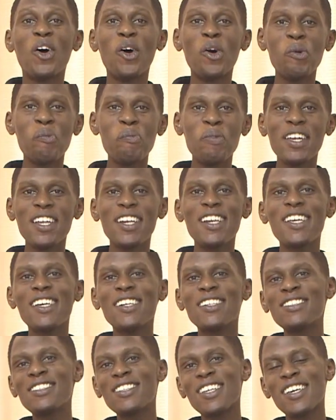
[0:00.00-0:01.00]

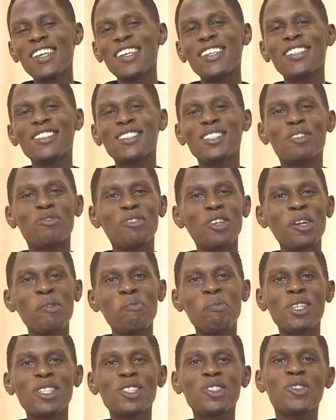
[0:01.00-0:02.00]
Obedience is the very
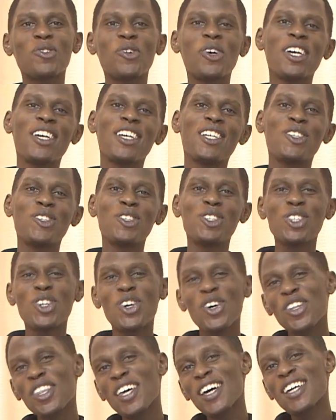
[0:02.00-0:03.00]
best way to
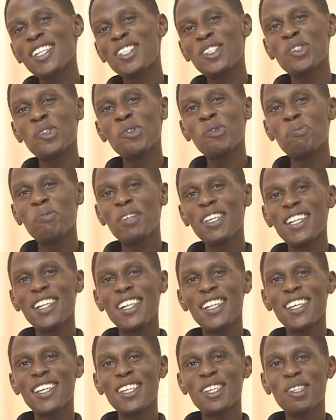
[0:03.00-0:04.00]
show that you
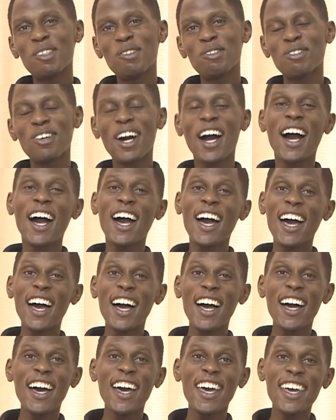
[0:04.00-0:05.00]
believe.
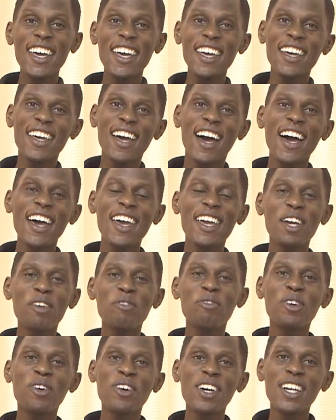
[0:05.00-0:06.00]
Hi
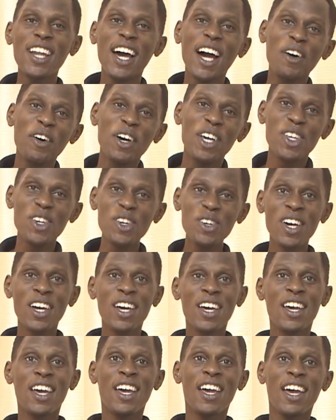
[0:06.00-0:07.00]
everyone, how are you?
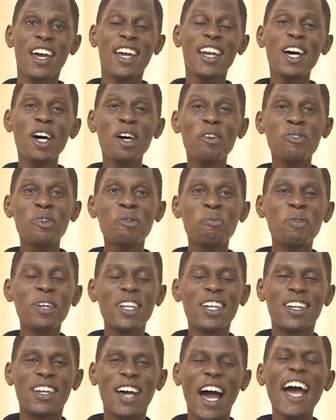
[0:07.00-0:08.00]
And how have you
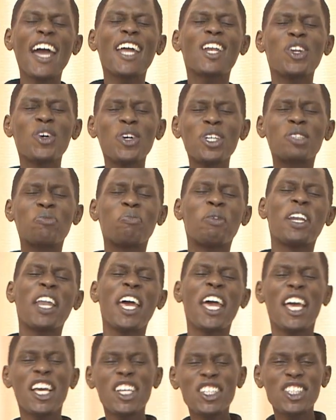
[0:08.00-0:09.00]
been? I know it's been
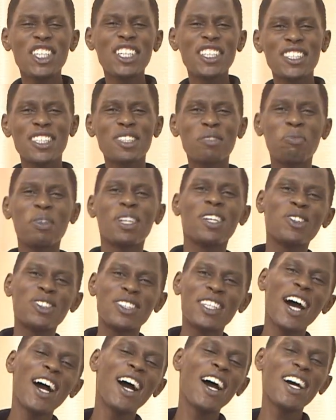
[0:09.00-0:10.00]
ages, it's been
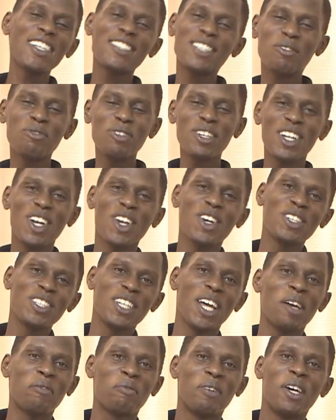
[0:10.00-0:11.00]
such a very long
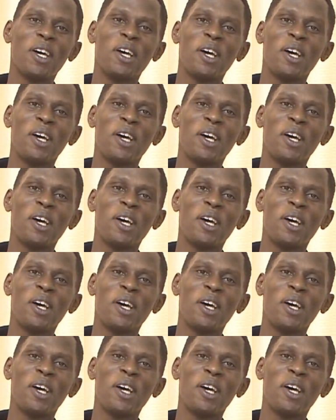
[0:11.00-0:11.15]
time.